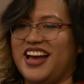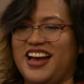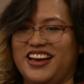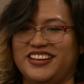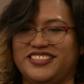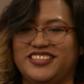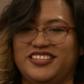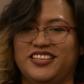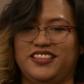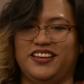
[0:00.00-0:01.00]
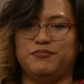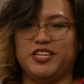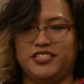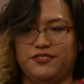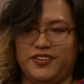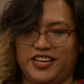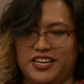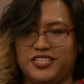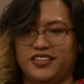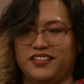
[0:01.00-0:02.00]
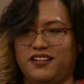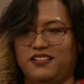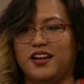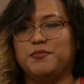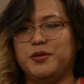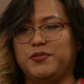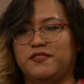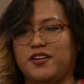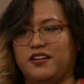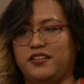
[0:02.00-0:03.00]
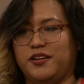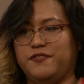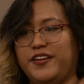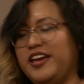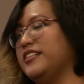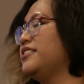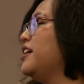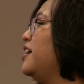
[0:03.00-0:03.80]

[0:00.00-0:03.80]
adds to the objectification that a lot of people of color face.